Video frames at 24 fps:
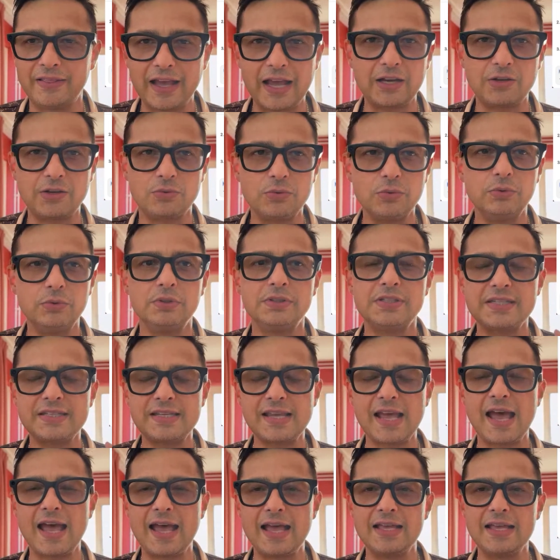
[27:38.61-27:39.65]
that rule
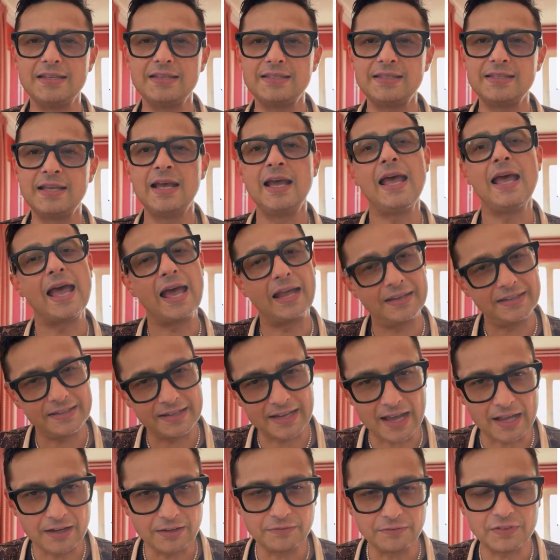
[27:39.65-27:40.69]
says at
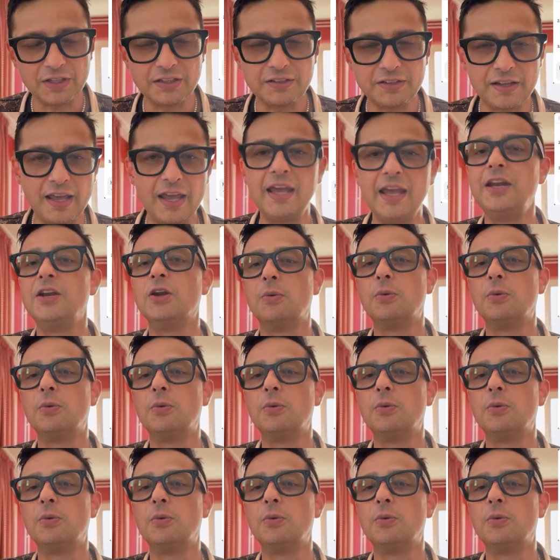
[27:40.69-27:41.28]
the end of the day,